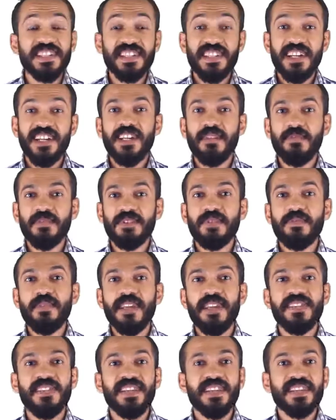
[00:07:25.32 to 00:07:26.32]
time to
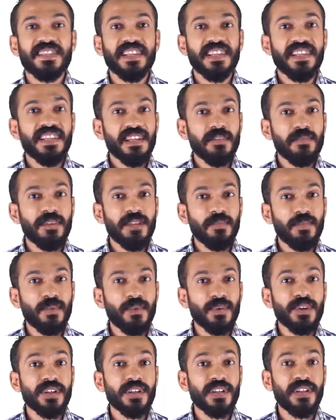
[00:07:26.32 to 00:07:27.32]
make things a little bit
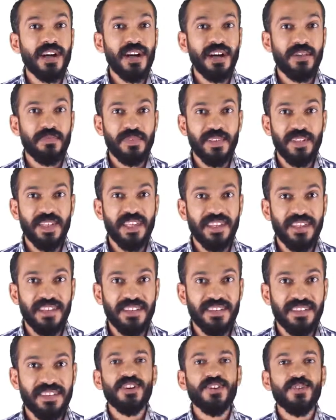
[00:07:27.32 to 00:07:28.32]
more
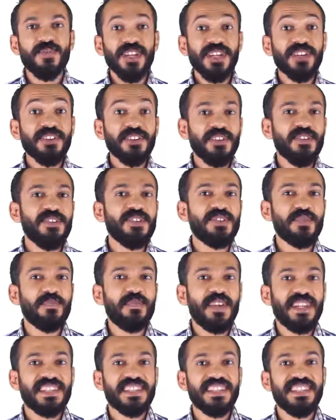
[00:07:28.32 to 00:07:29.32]
complicated. We are going to
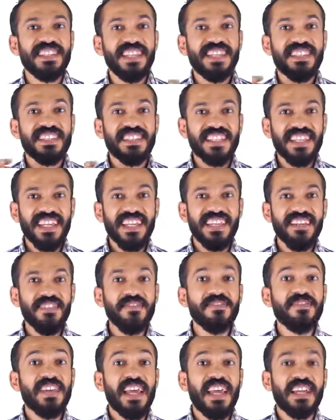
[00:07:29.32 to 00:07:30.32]
mix the
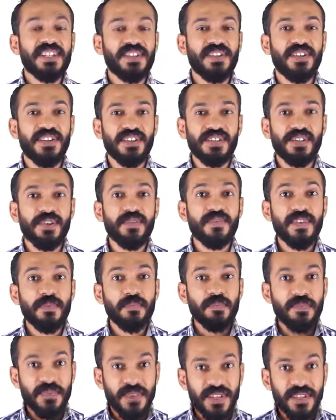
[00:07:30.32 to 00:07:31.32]
10 flashcards of the
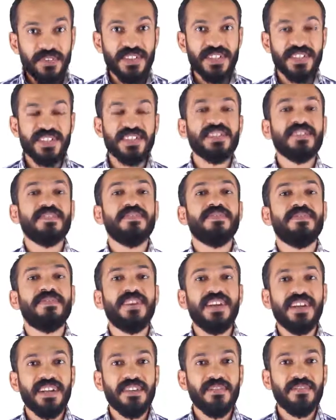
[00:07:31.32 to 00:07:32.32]
previous
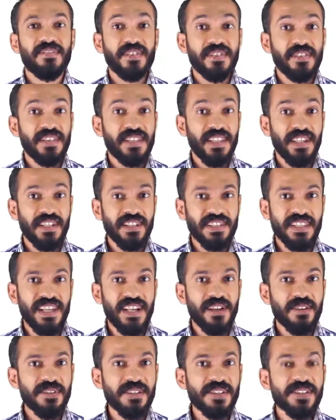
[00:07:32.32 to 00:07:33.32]
5 letter
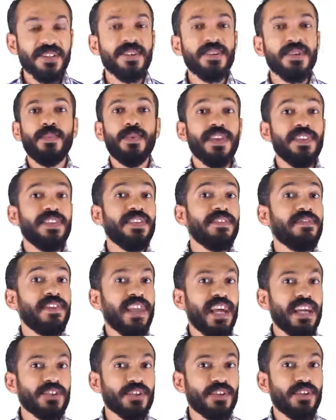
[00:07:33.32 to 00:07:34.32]
sounds with
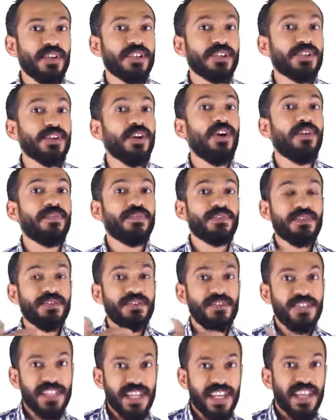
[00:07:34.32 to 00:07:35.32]
the flashcards of
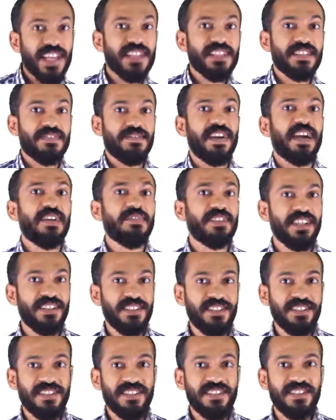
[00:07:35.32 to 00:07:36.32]
today's 5
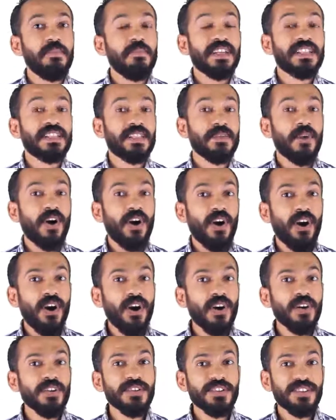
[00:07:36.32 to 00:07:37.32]
letters. Mix them
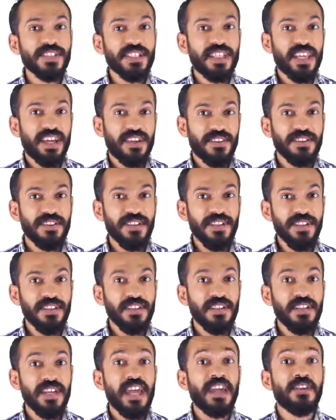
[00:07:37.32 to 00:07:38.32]
all together
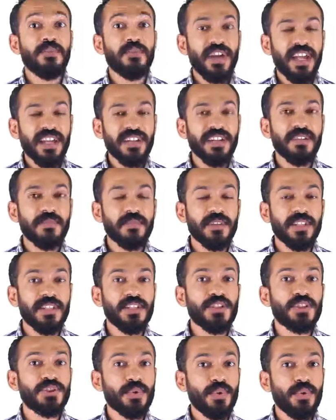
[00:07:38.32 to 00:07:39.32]
and
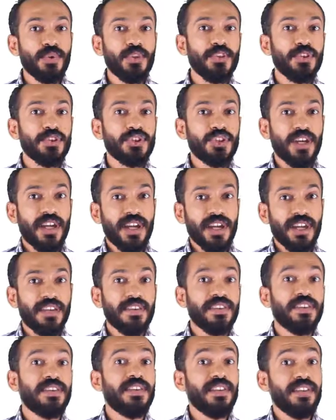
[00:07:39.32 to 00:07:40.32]
randomly show your
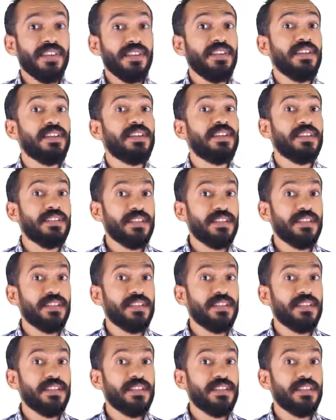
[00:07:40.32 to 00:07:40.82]
child the